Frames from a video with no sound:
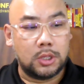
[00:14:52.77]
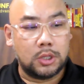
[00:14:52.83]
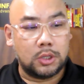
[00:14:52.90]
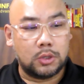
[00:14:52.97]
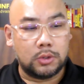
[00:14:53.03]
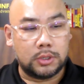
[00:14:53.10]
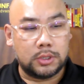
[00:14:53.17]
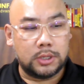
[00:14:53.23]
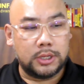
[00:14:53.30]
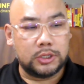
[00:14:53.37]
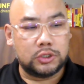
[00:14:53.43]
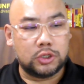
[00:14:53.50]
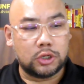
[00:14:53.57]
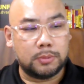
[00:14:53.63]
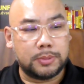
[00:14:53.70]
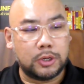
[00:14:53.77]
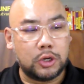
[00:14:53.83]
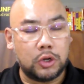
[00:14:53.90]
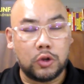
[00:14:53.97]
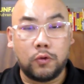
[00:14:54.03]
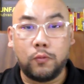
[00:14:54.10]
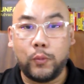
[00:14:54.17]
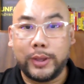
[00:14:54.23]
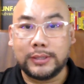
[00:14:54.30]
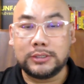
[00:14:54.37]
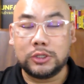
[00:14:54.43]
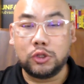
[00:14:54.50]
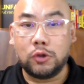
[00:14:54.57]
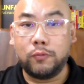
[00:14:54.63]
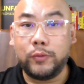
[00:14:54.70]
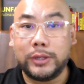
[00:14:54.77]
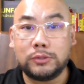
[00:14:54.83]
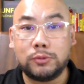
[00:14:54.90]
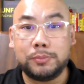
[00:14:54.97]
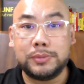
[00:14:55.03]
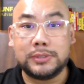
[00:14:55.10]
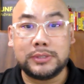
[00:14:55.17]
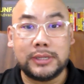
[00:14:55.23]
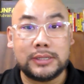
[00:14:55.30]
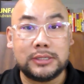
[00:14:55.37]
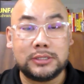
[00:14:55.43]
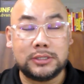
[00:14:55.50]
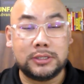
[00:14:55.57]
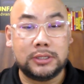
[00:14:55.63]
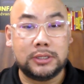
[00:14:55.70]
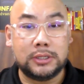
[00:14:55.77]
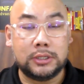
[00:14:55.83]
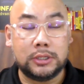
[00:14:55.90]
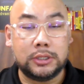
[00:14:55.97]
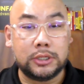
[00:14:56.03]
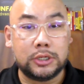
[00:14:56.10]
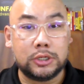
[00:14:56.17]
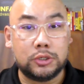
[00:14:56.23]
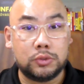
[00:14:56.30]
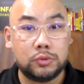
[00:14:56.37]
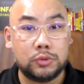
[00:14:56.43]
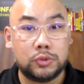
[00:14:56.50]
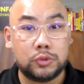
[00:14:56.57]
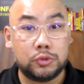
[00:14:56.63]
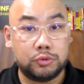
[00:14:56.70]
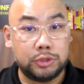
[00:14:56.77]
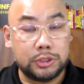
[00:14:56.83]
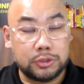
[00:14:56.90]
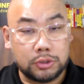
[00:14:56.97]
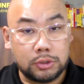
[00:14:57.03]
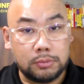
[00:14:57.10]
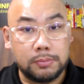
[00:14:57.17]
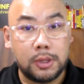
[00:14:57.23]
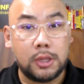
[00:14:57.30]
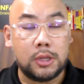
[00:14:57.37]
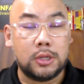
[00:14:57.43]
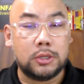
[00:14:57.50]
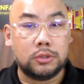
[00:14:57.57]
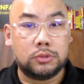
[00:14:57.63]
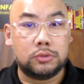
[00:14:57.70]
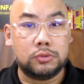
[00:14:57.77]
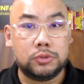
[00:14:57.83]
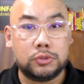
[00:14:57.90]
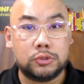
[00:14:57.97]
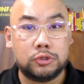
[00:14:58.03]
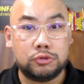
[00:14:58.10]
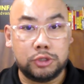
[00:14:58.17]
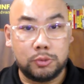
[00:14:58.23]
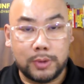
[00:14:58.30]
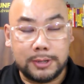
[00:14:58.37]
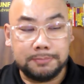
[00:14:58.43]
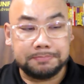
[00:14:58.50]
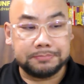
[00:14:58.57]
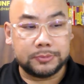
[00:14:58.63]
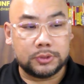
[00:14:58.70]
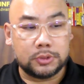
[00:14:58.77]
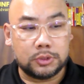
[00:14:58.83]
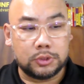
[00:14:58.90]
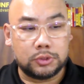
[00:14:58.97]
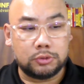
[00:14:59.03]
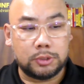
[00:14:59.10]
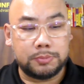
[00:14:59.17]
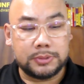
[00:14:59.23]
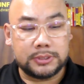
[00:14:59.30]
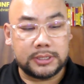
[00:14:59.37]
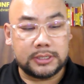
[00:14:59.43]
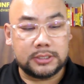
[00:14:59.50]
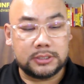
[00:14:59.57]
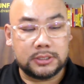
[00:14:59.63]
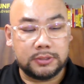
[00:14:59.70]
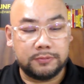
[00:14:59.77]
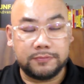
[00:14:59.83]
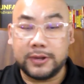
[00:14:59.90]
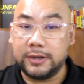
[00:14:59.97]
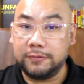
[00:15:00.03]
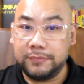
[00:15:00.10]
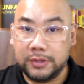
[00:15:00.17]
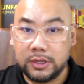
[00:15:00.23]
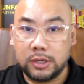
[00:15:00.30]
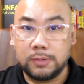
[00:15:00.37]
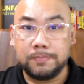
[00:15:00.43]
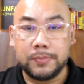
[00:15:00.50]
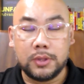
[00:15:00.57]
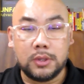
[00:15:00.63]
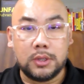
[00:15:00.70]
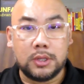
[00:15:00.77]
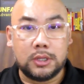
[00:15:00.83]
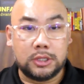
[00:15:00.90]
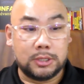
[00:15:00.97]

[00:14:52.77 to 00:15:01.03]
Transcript: Good. Let's talk about the Northwest. The Northwest represents the year 2030, 2031. Also represents the father figure, the